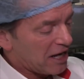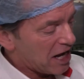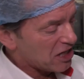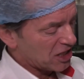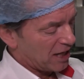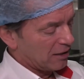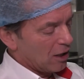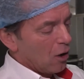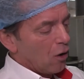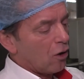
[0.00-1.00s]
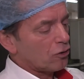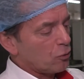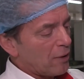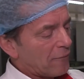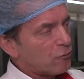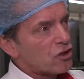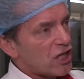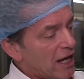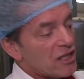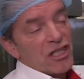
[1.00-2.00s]
Asia? Or do we have to
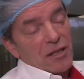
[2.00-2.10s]
change?